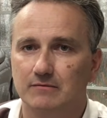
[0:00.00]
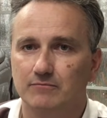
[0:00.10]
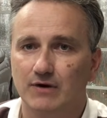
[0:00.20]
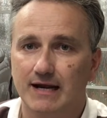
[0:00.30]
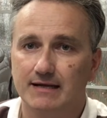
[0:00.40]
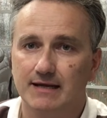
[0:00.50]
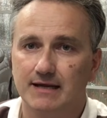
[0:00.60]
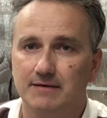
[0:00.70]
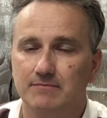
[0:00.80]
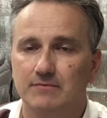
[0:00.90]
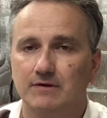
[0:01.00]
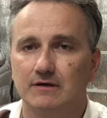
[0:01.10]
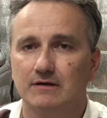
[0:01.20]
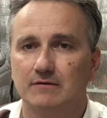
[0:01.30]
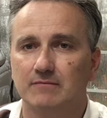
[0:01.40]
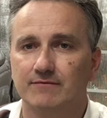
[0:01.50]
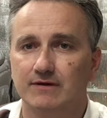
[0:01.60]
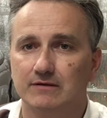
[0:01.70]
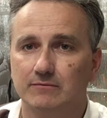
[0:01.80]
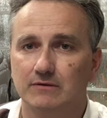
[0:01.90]
brand name
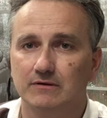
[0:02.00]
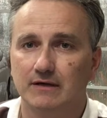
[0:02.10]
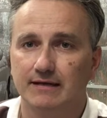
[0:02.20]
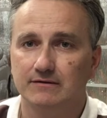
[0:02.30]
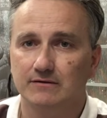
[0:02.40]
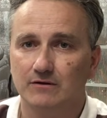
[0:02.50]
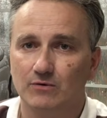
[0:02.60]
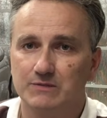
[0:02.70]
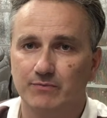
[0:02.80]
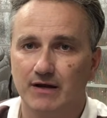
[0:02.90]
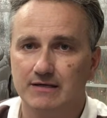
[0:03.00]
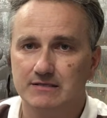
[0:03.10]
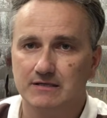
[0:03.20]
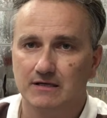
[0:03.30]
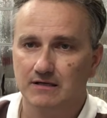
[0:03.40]
available at the lowest price.